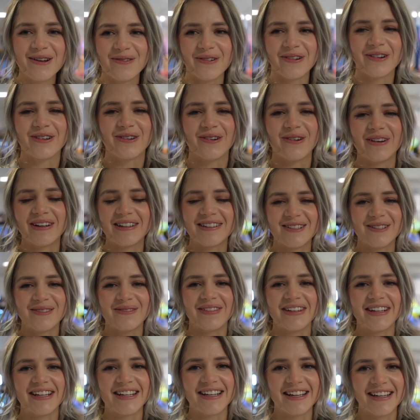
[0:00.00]
we're going to
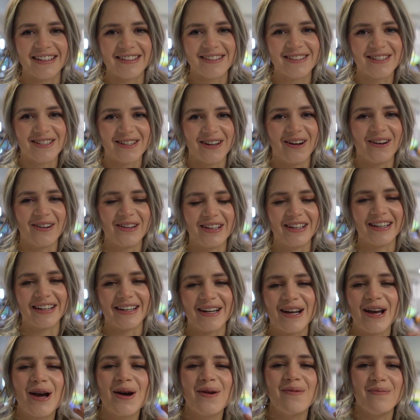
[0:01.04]
be installing
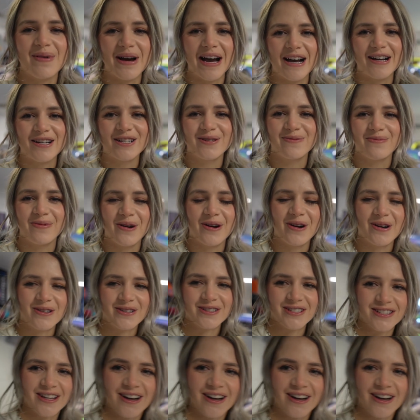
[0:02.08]
bash bars